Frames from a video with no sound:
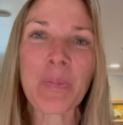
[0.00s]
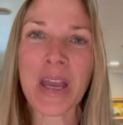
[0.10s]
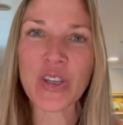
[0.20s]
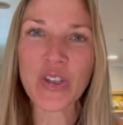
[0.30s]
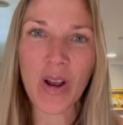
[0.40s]

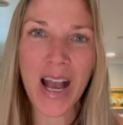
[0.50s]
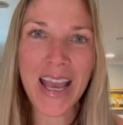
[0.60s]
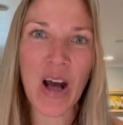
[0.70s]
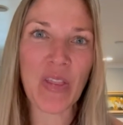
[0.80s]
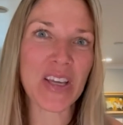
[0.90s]
and try
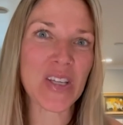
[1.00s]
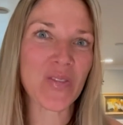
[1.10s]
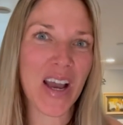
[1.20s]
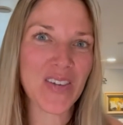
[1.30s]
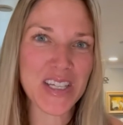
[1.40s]
out these
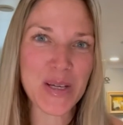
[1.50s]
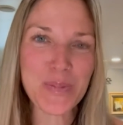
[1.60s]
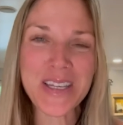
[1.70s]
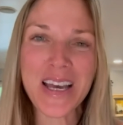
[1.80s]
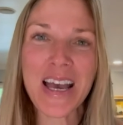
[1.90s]
5
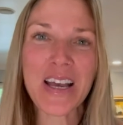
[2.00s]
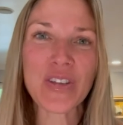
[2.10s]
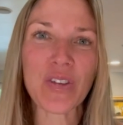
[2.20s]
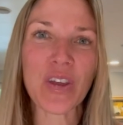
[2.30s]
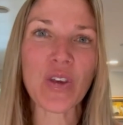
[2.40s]
tips
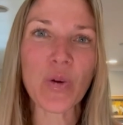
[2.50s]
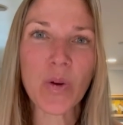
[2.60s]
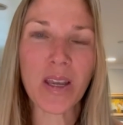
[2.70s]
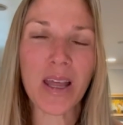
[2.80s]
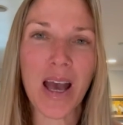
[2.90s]
so that you
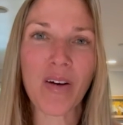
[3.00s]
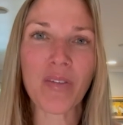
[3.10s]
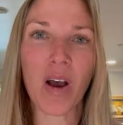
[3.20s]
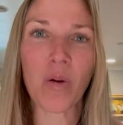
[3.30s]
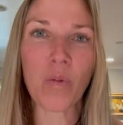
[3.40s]
can have
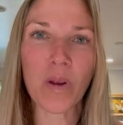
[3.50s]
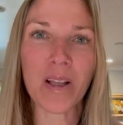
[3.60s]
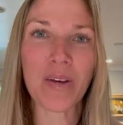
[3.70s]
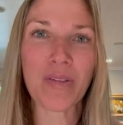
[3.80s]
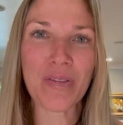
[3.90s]
a
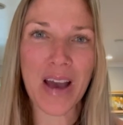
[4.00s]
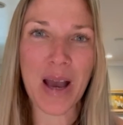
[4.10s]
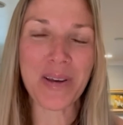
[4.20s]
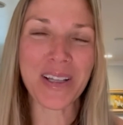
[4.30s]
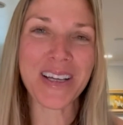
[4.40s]
really
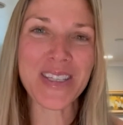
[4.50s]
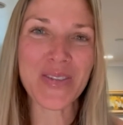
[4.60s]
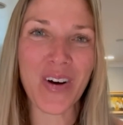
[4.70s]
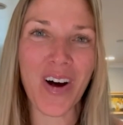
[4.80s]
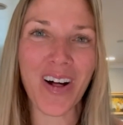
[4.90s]
fabulous
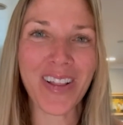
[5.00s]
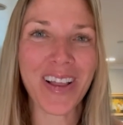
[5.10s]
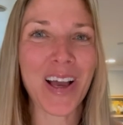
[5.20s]
fall.